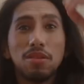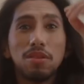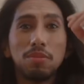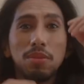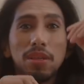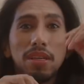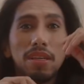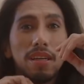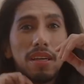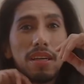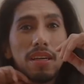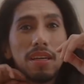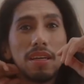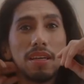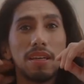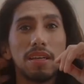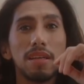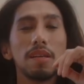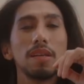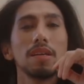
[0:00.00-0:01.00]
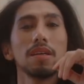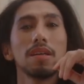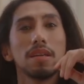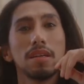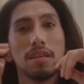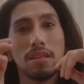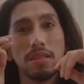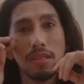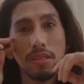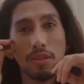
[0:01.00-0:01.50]
could be a
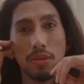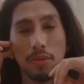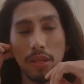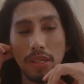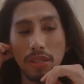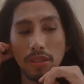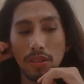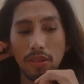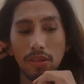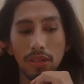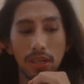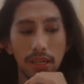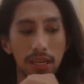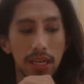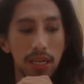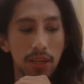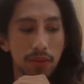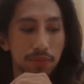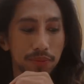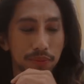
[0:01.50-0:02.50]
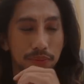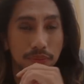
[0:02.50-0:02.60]
situation right now